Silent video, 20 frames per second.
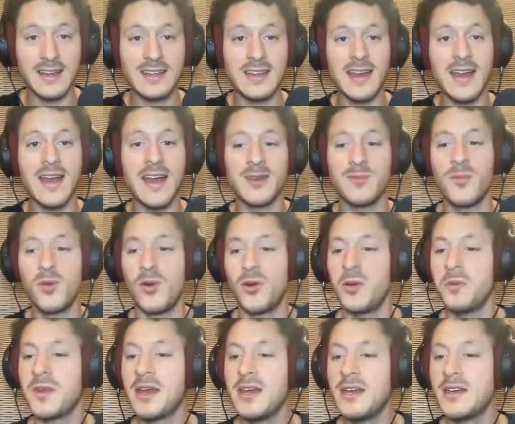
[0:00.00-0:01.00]
add more.
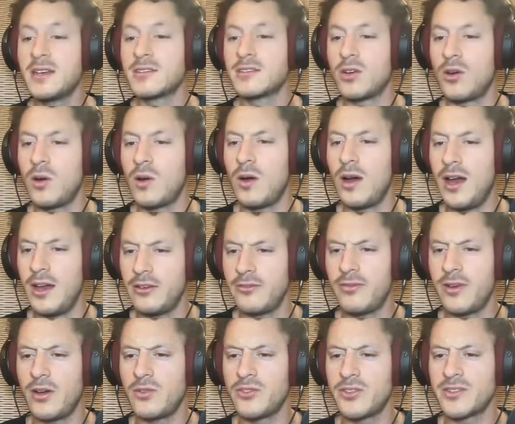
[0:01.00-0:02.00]
So I
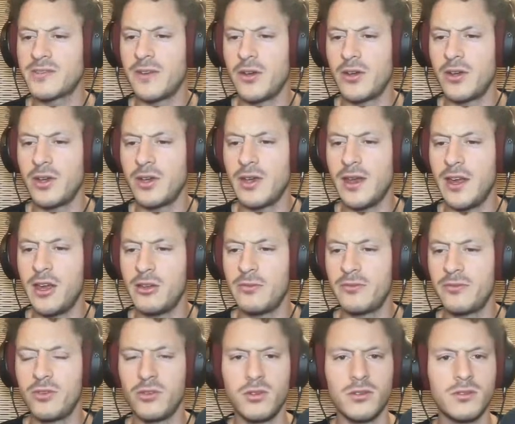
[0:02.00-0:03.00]
found this very
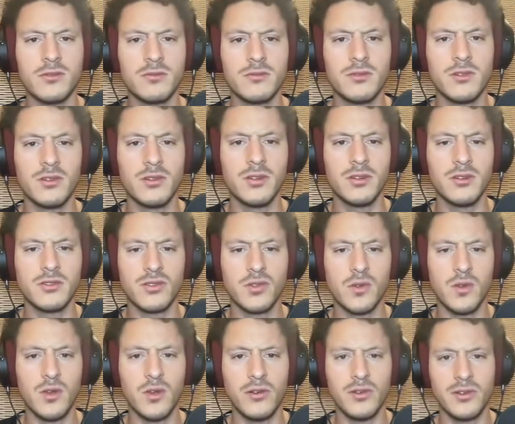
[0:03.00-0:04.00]
helpful to
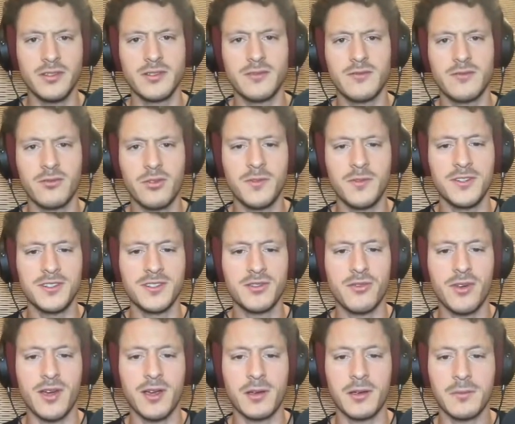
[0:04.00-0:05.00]
learn this from this
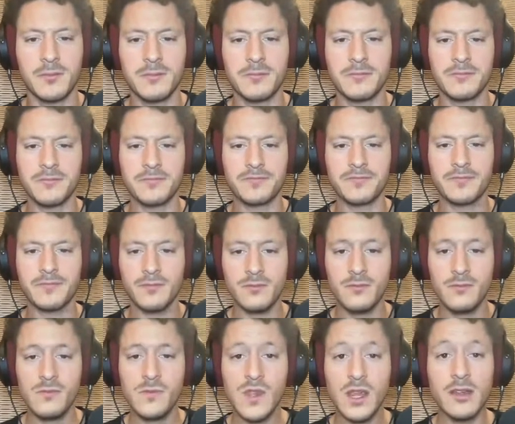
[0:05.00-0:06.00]
track.
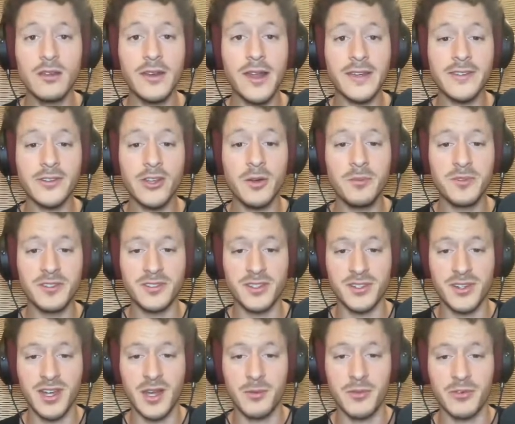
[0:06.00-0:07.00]
Next up is the
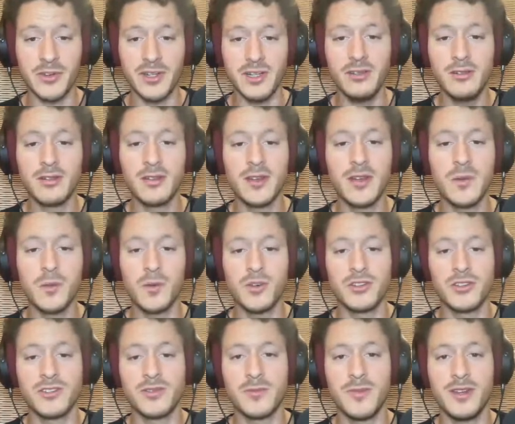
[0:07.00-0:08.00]
tambourine, which
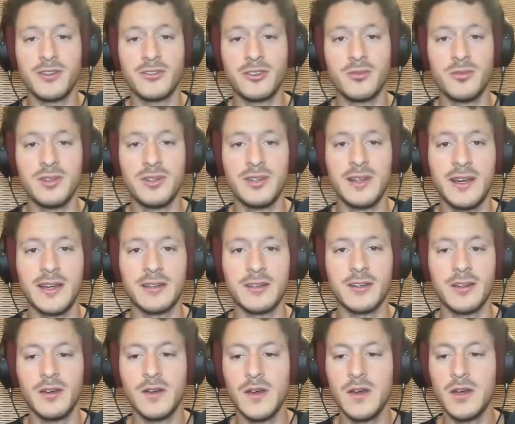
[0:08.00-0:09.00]
is meant to be like
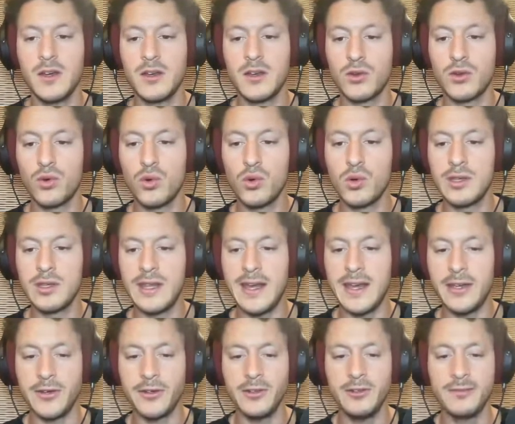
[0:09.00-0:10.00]
a cool
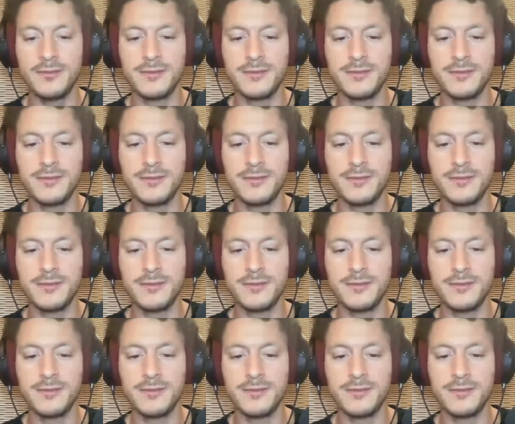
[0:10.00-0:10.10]
layer.